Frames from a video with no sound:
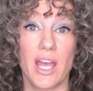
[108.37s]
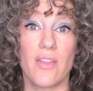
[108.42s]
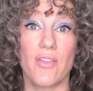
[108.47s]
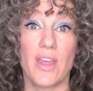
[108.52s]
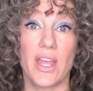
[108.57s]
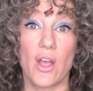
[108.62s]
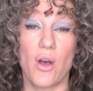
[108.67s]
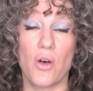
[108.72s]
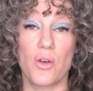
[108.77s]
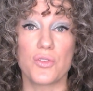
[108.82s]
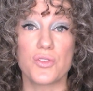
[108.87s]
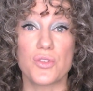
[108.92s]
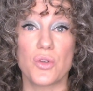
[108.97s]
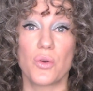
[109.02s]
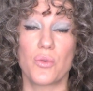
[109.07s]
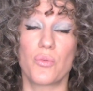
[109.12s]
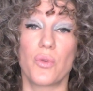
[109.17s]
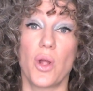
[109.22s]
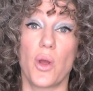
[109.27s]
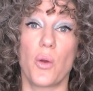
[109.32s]
and they
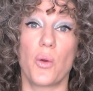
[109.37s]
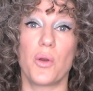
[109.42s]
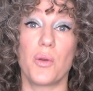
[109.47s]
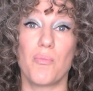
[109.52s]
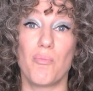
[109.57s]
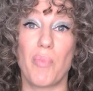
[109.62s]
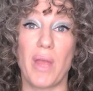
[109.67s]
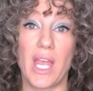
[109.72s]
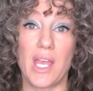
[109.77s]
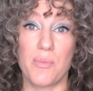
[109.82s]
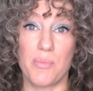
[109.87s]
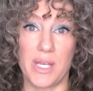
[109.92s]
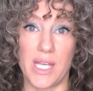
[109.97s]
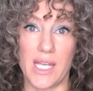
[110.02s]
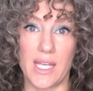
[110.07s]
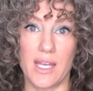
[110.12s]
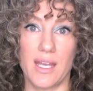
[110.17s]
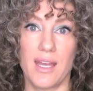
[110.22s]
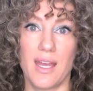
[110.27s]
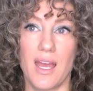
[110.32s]
also wrote
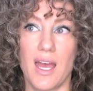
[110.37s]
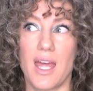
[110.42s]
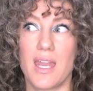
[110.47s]
Baby,